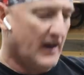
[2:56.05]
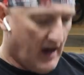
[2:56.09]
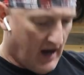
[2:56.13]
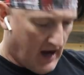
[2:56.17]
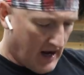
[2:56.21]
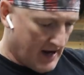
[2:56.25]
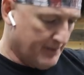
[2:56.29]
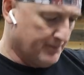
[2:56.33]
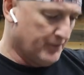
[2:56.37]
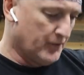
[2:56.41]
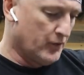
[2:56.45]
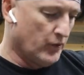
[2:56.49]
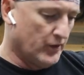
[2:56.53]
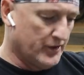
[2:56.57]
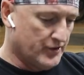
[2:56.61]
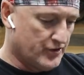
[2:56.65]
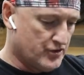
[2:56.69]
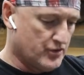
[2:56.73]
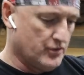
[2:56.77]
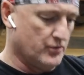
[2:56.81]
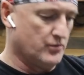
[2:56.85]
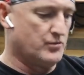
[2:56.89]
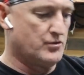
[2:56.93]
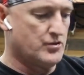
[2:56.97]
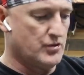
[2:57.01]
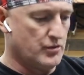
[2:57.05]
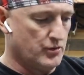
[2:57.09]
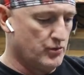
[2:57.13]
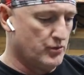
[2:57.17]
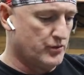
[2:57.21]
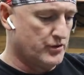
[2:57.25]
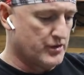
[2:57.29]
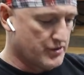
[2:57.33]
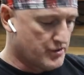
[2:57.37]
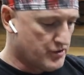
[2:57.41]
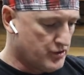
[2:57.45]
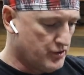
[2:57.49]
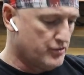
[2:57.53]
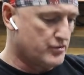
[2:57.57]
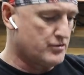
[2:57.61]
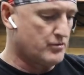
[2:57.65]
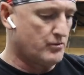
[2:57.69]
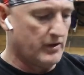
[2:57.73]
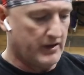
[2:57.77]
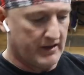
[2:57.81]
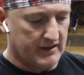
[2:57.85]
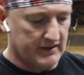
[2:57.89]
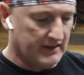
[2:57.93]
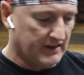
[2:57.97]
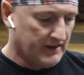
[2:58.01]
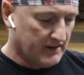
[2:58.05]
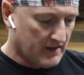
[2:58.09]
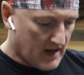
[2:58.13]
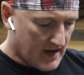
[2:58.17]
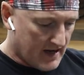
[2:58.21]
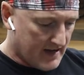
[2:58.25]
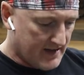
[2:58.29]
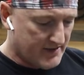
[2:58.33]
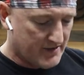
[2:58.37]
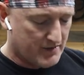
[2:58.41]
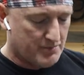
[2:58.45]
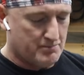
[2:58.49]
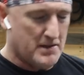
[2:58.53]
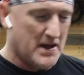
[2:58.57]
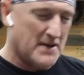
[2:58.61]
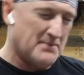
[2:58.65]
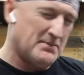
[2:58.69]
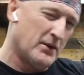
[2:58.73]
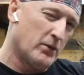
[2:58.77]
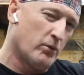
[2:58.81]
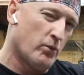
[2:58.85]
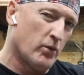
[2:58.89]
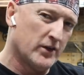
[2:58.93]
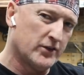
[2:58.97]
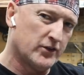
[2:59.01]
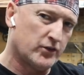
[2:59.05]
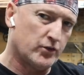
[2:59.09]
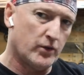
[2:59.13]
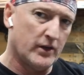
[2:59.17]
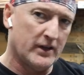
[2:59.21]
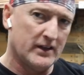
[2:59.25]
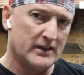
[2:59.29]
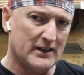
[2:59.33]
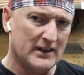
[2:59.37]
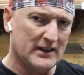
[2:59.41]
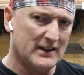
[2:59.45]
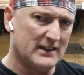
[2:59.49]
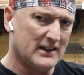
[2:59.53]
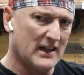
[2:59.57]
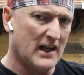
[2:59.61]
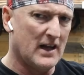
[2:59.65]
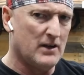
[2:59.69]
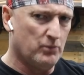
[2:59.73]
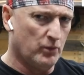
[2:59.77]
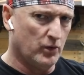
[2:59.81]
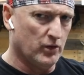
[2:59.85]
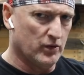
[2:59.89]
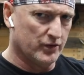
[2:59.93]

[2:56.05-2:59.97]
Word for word: I'm going to do the two squiggly lines, maybe one squiggly line.